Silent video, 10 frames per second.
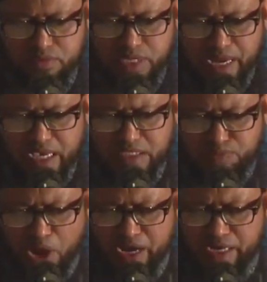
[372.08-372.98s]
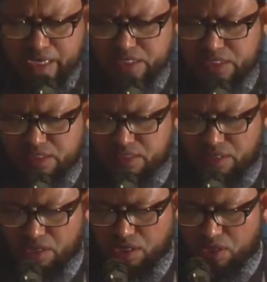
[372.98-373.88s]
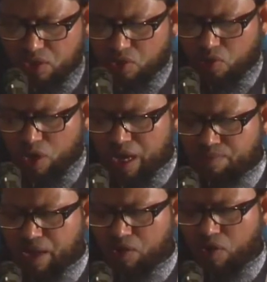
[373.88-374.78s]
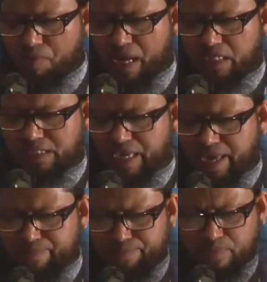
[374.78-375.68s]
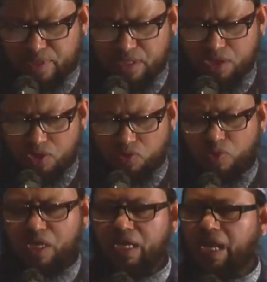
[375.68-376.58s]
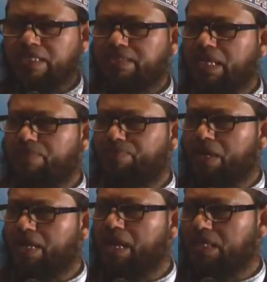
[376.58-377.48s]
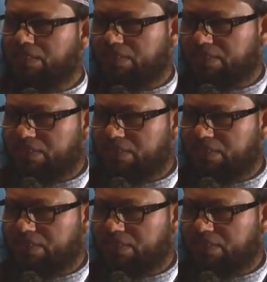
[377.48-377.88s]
The next point is whoever obeys him will enter paradise.